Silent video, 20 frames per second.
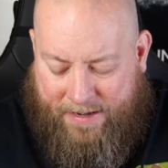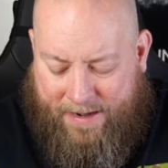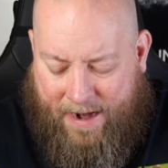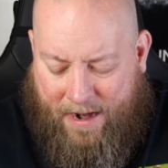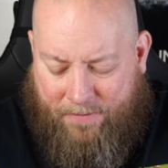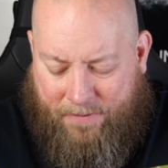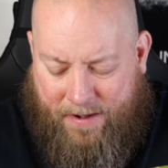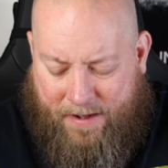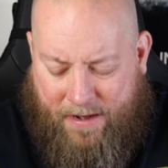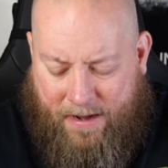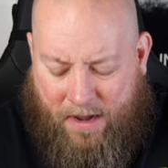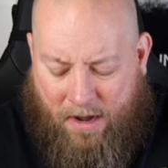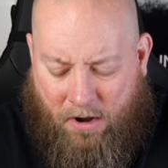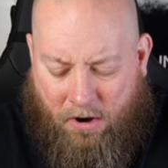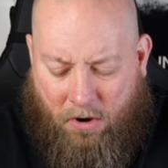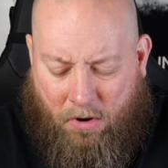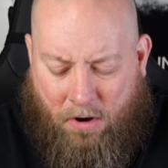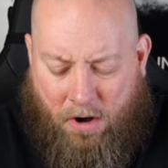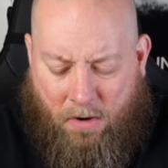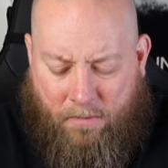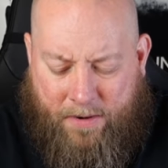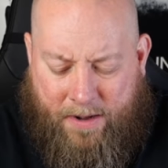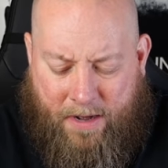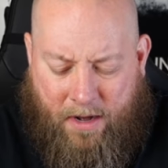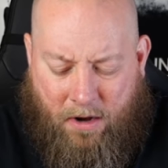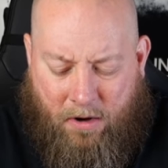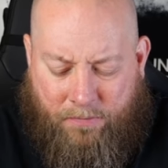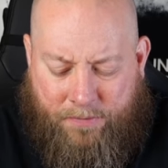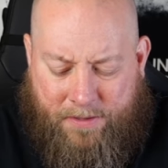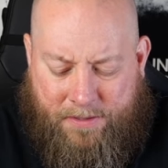I
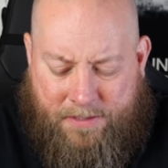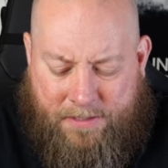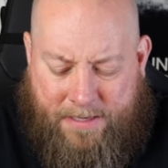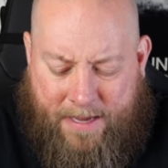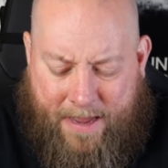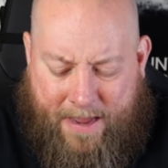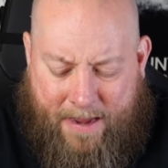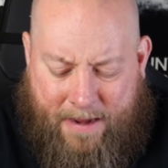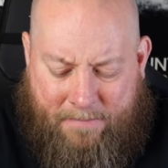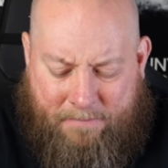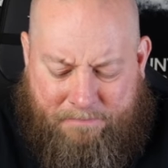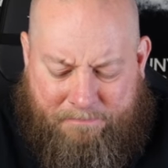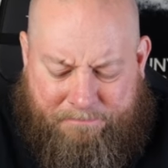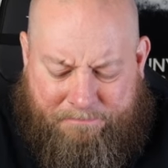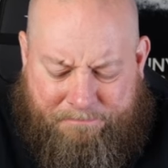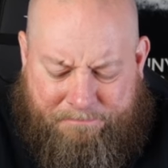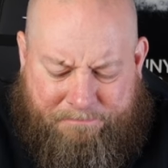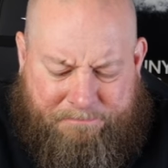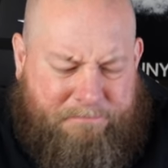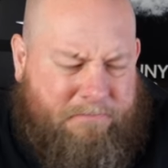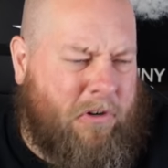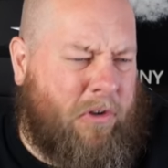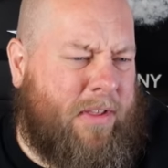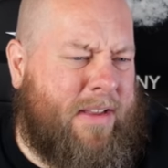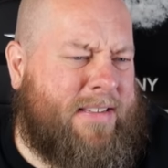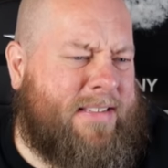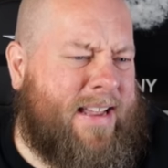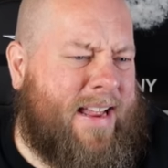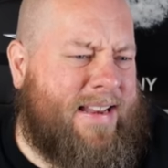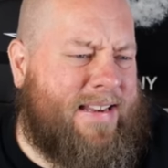already own this game, or at
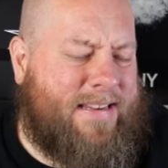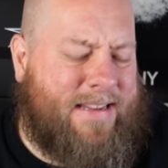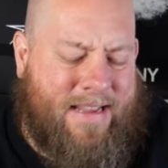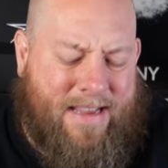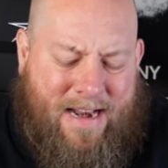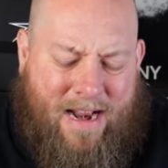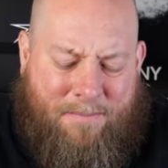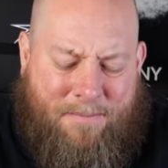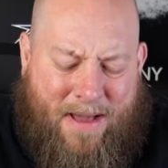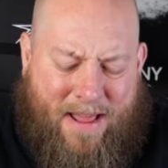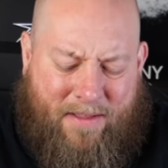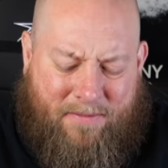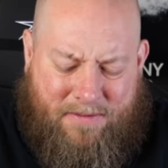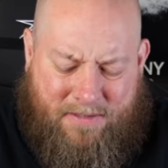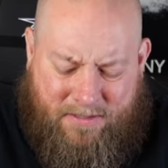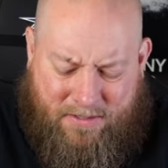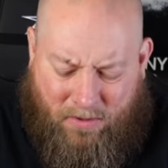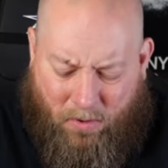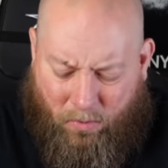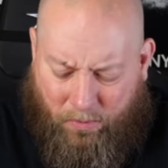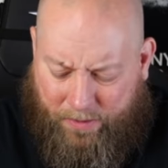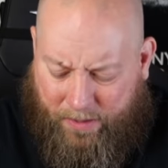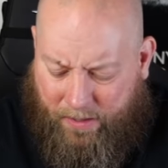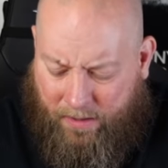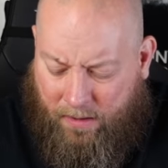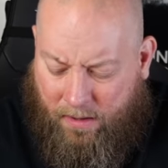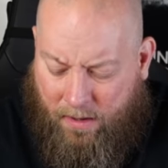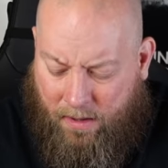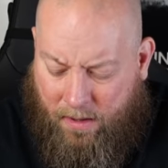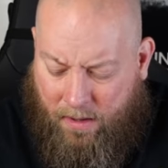least I did, I might have sold
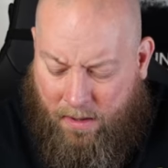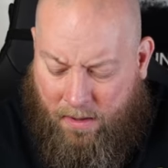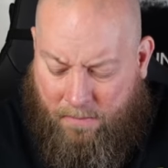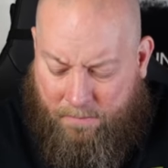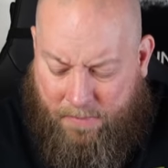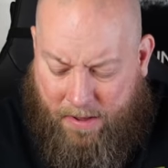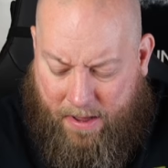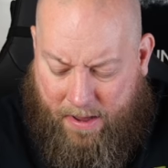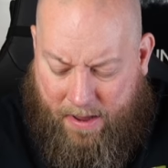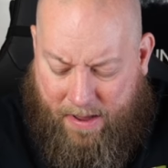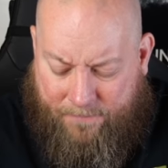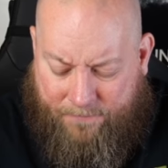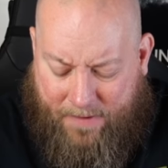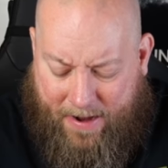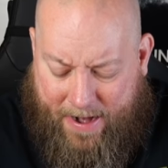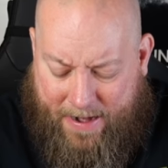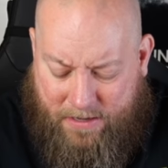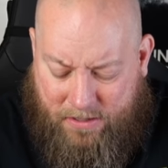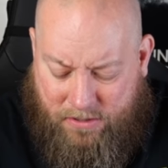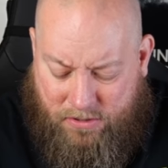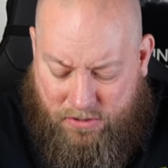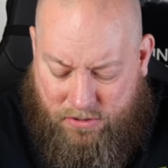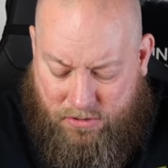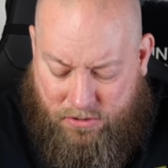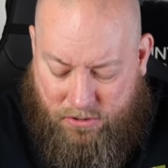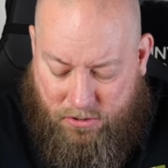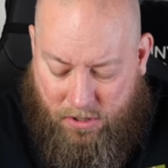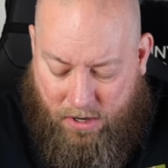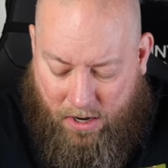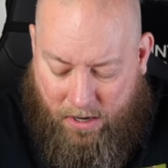it. But if I
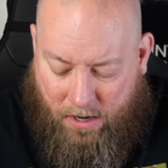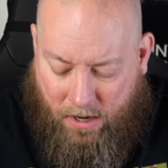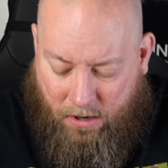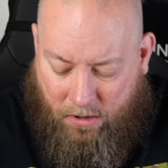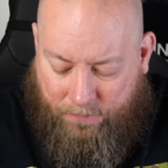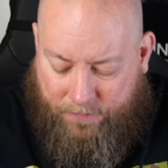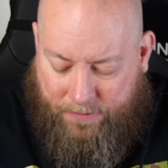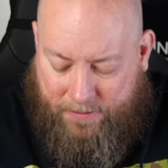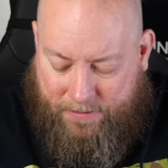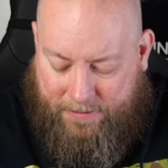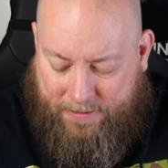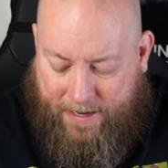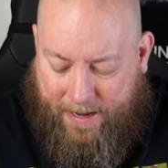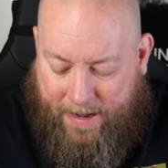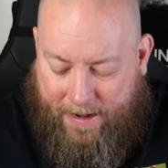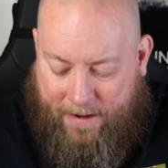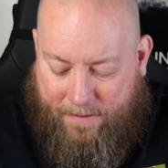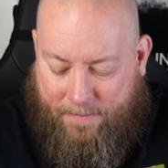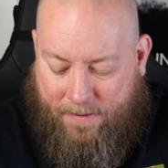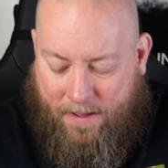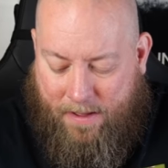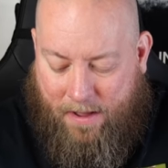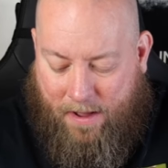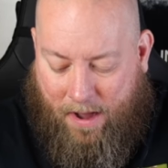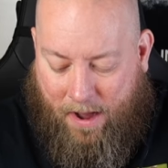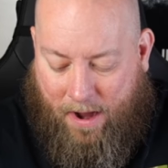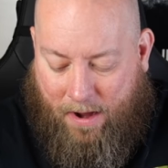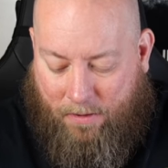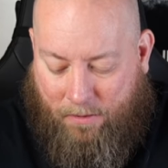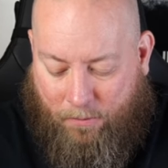do not own this game,
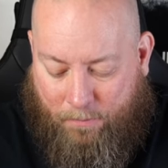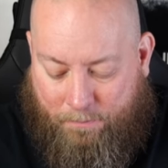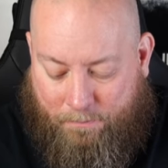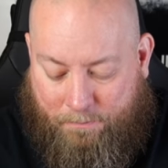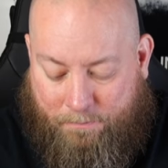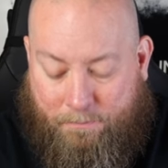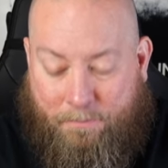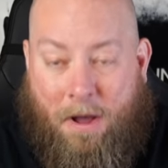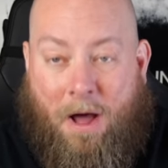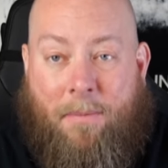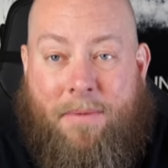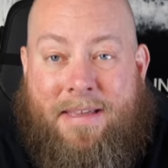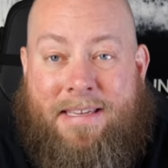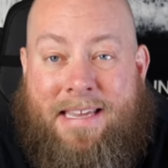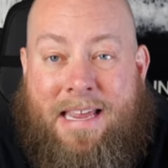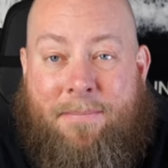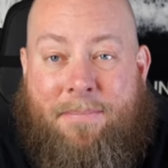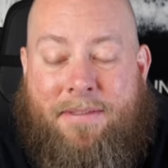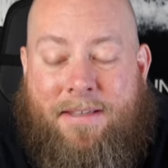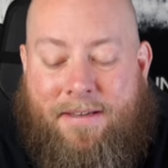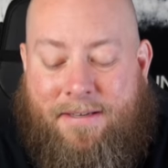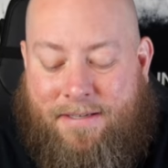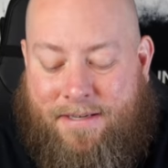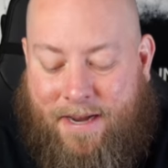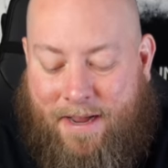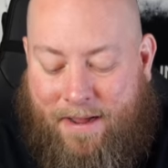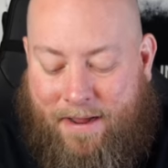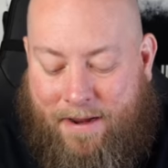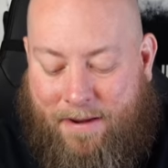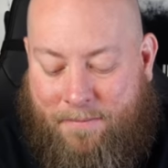I'll probably keep it this
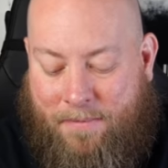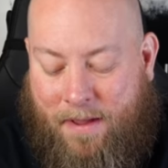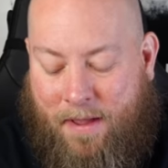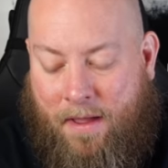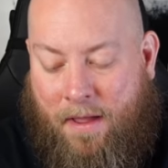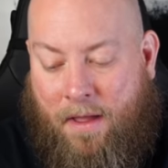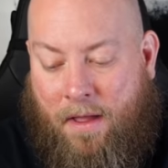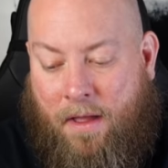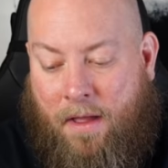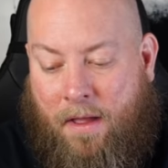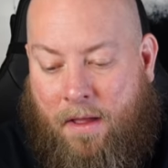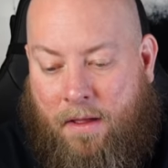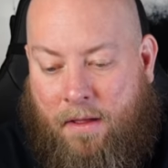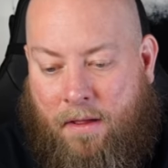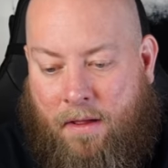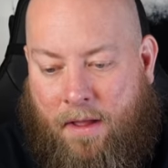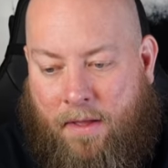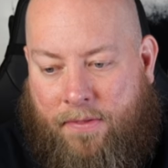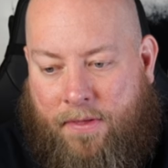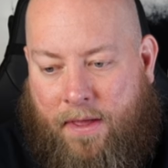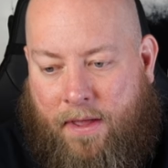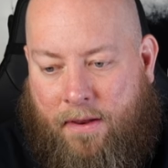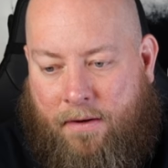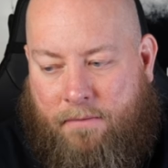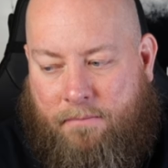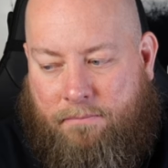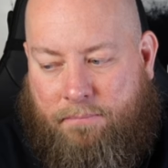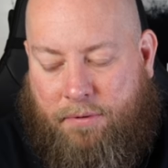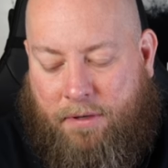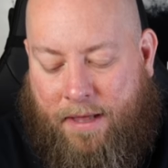time, and
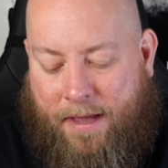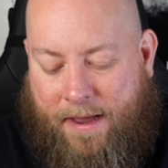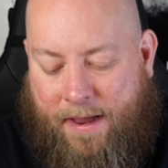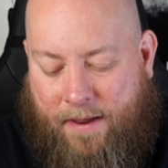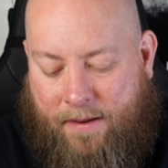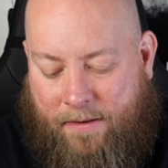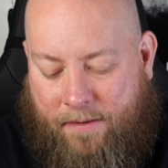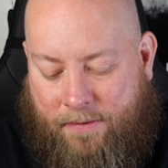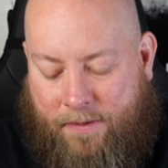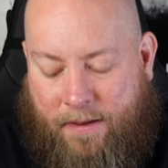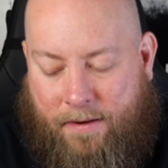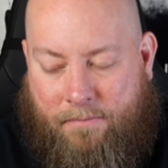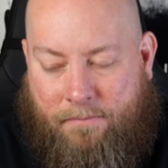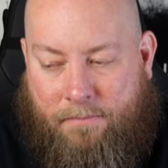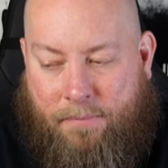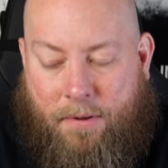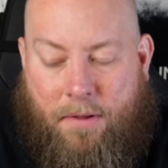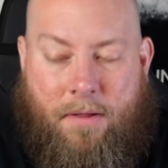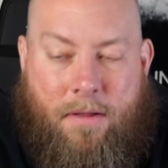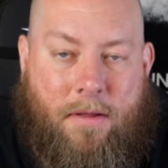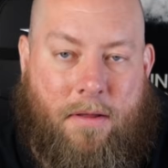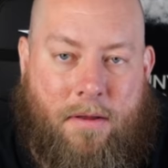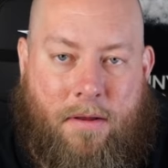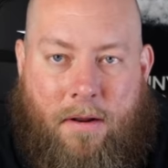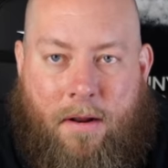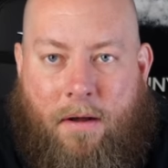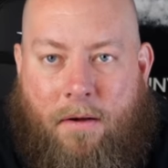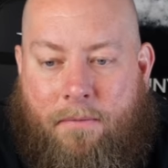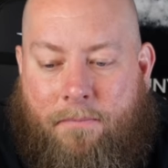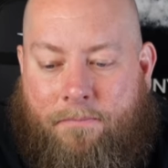then play it, and then, you
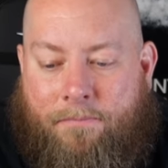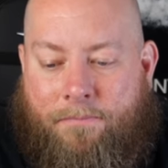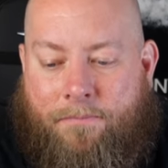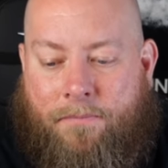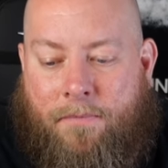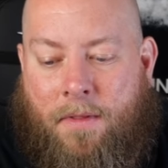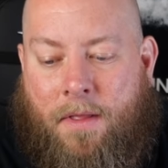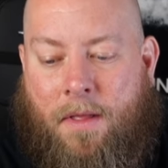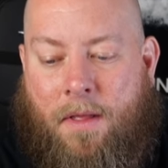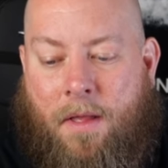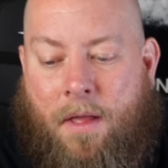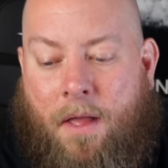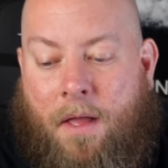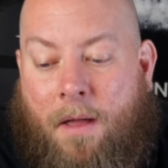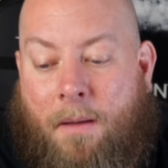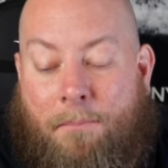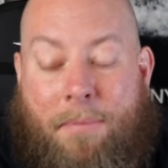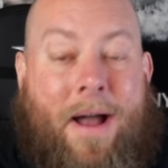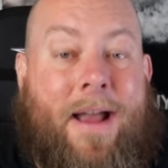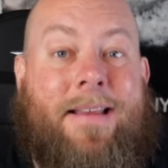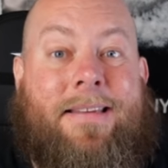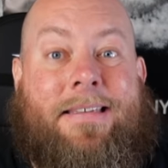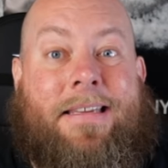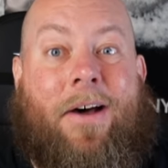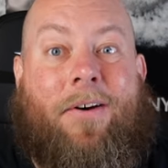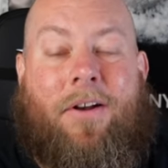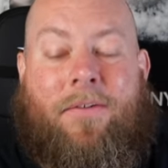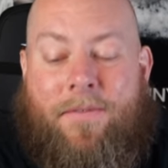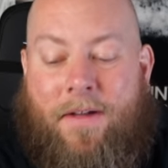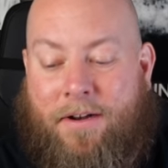know, I
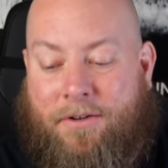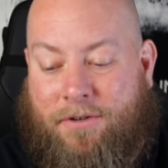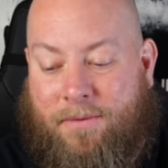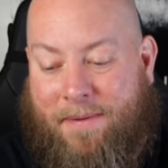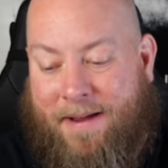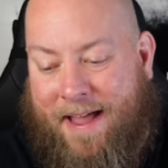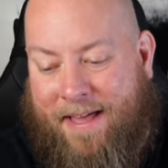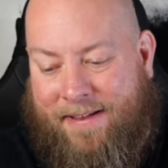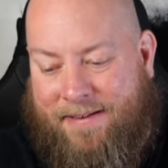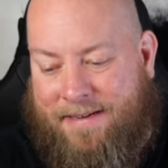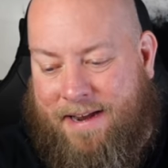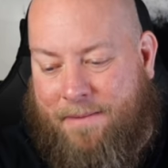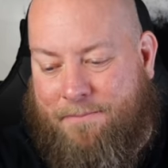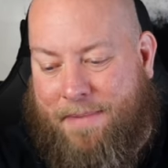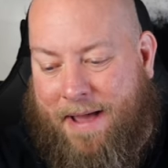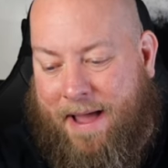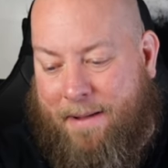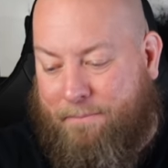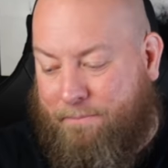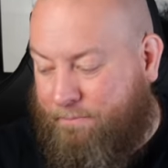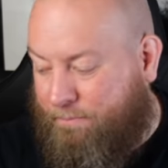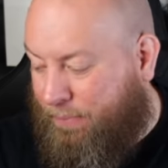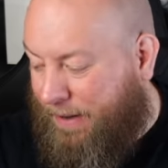sell it eventually. But yeah, that's not bad.